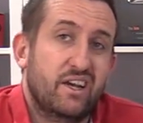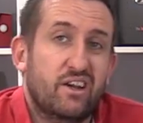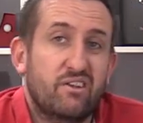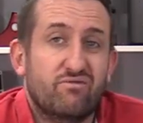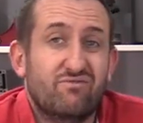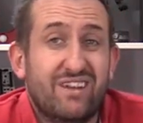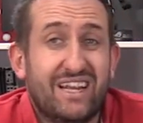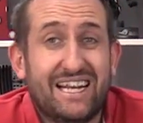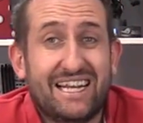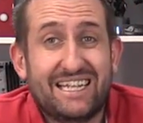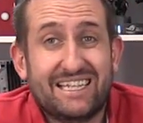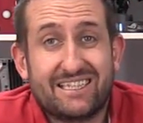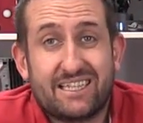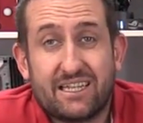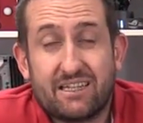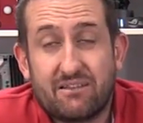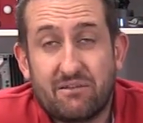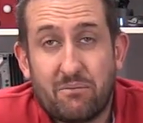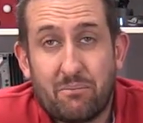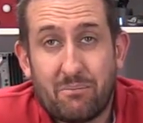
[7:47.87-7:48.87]
really
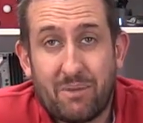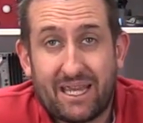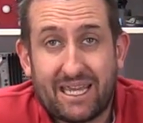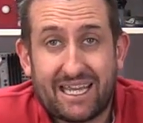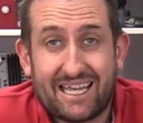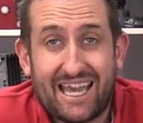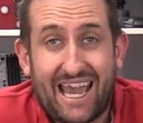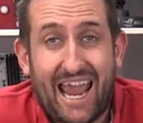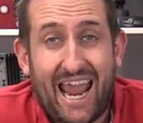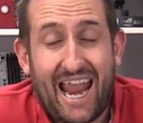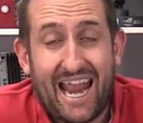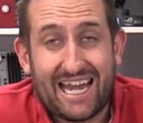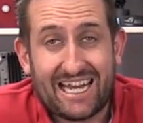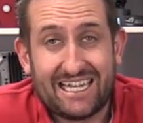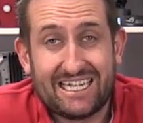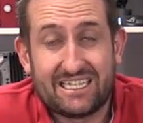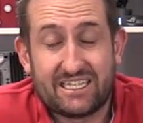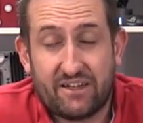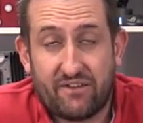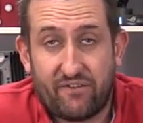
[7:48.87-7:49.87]
didn't make
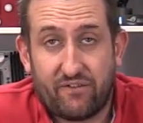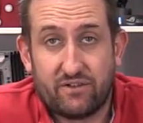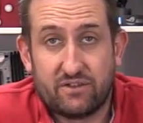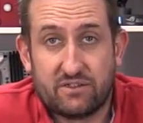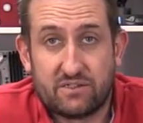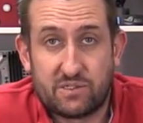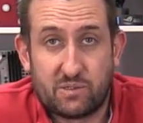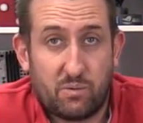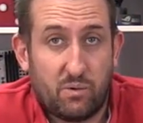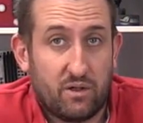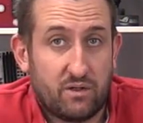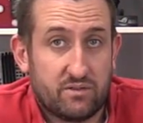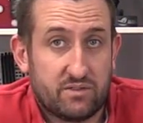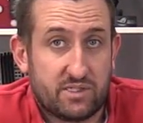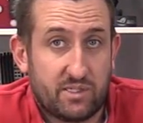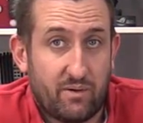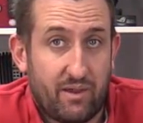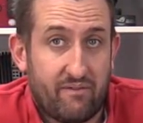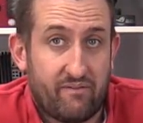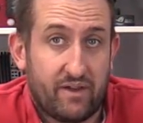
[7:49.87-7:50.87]
any difference
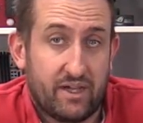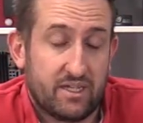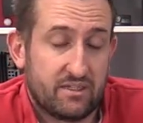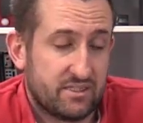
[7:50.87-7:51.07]
whatsoever.